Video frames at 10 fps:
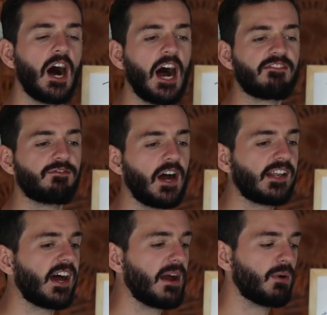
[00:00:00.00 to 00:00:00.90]
I
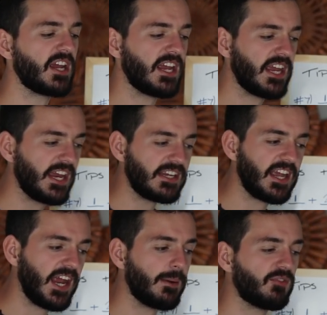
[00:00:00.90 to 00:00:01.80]
find that I'm in
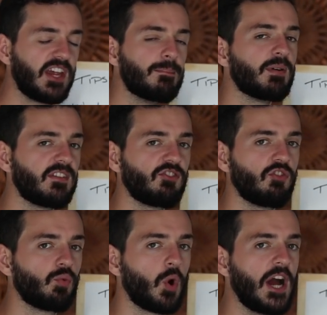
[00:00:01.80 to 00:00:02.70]
games, in
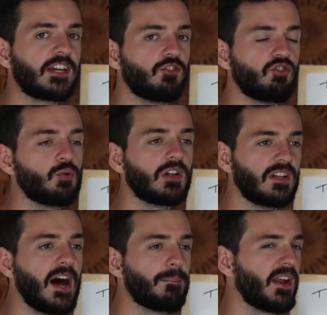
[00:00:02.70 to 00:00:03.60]
positions where I can shoot a
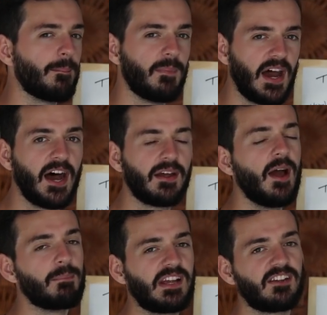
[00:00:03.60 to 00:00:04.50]
lot, but I'm
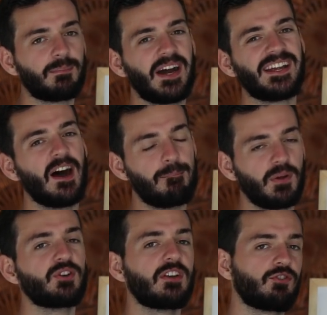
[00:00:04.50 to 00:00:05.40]
not, because my
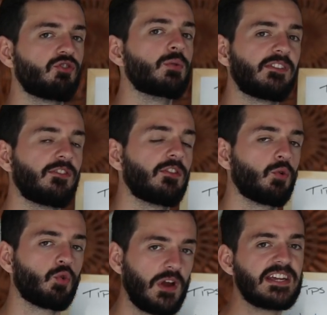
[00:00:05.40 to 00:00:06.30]
ability to shoot isn't
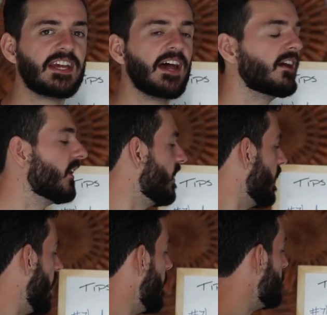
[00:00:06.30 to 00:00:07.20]
so great yet,
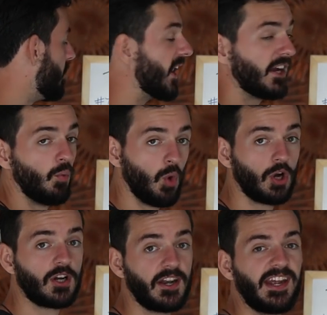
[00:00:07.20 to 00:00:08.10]
but I can
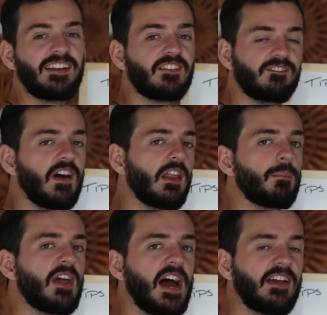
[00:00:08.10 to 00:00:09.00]
work on it and
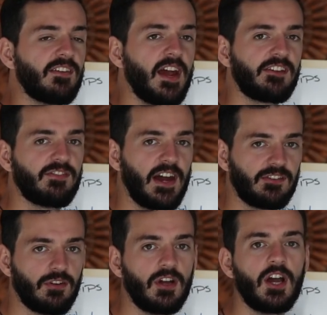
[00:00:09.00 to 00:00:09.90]
develop that as an X
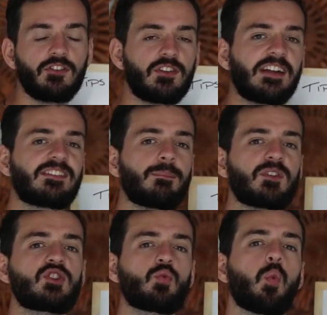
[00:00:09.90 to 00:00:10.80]
factor. So that's
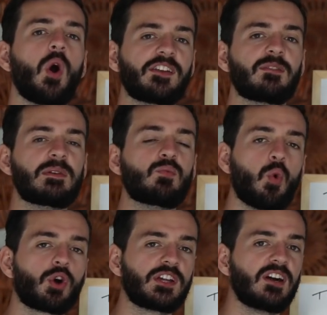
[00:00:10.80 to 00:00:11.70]
something you want to be
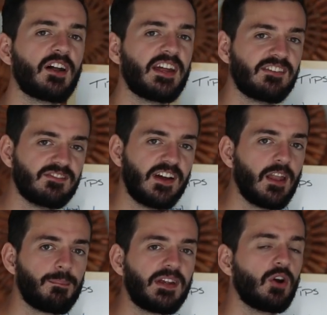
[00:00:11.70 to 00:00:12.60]
working on and
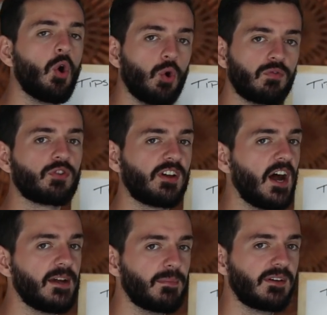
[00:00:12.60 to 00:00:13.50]
developing over
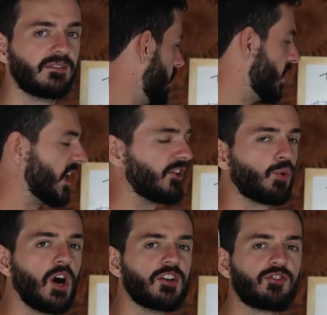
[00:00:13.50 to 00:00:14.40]
time. All right, guys,
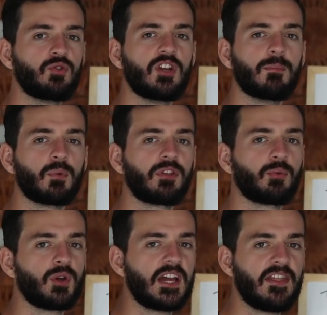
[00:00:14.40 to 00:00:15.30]
we're on to number
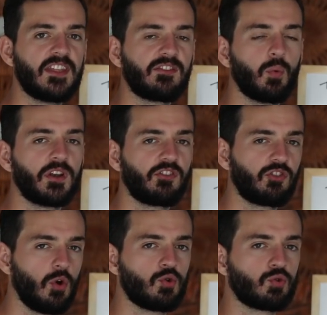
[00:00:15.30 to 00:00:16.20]
three, and this one is
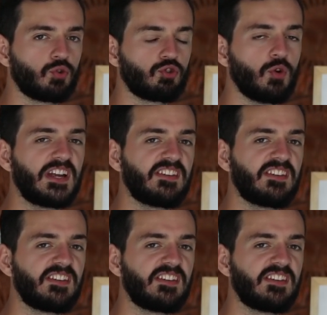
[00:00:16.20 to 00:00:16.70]
so crucial.